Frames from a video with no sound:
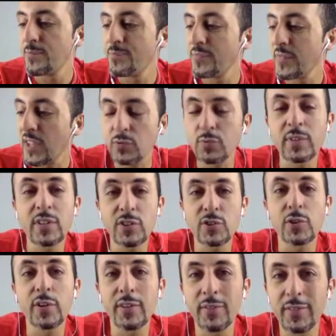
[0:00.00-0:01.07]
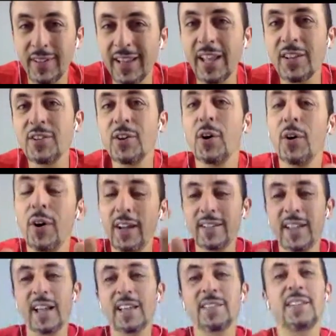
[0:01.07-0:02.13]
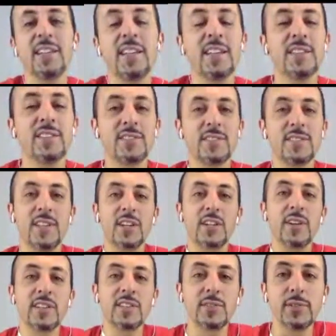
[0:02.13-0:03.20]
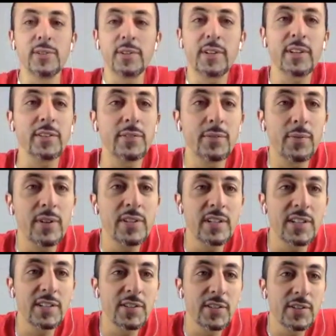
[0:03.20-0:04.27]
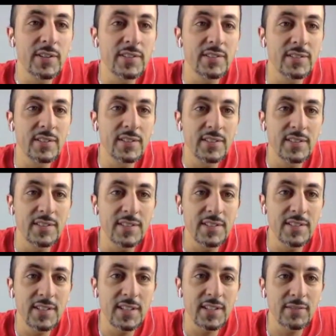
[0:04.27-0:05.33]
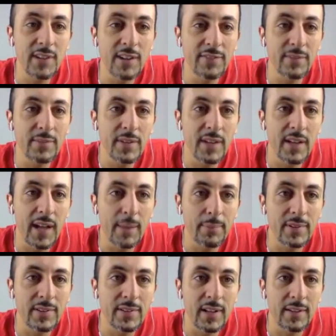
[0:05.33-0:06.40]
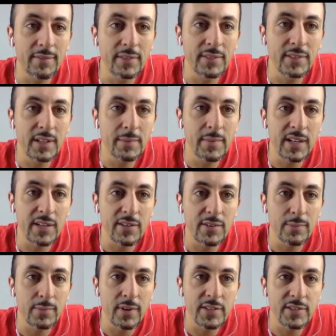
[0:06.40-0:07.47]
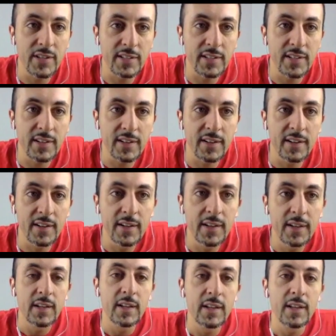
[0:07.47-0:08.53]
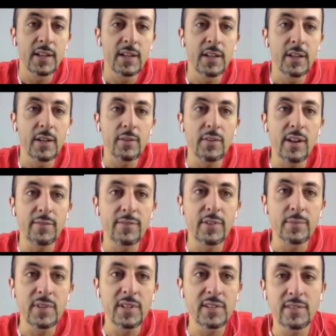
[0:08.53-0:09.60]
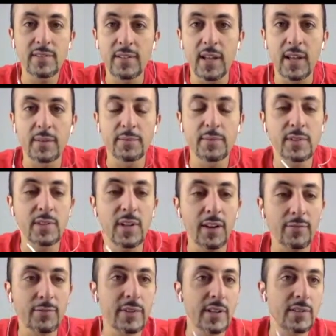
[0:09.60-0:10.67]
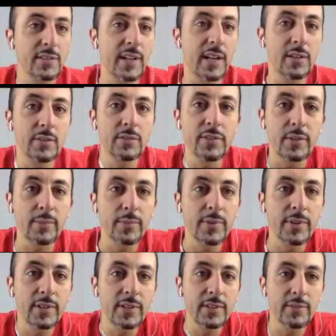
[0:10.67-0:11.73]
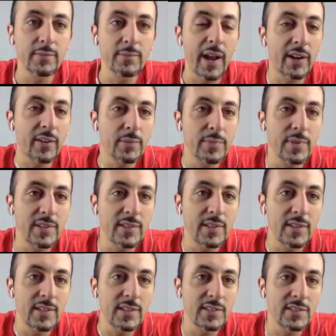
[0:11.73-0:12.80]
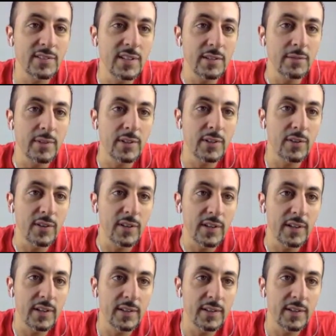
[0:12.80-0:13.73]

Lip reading: just wanted to let you know Audacity is a great tool, because what you can do is you can, right from the app itself, I'm just going to make a new project here. Right from this software that you download to your computer, Mac or PC, you can just hit record